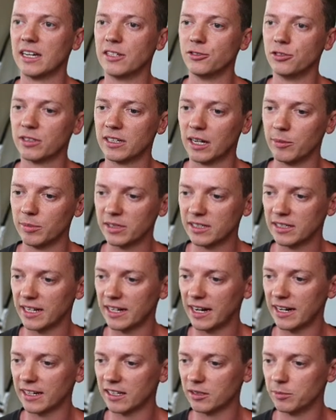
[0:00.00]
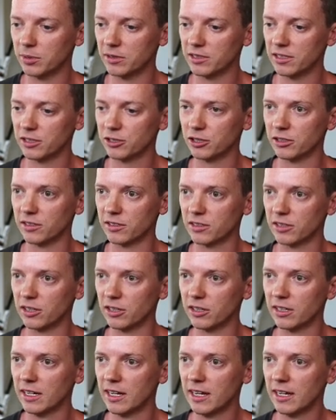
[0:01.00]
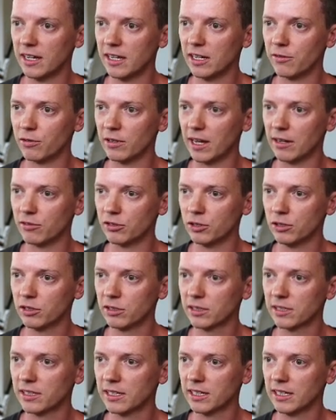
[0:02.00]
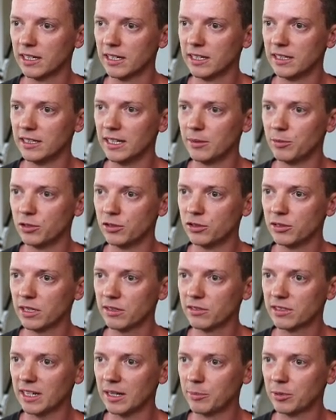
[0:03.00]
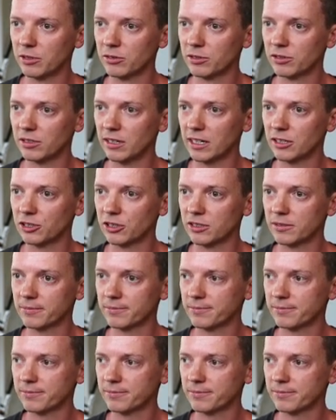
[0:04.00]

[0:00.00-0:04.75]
you come into that anchor position. So if we have a look, Yep, you do have scapular retraction.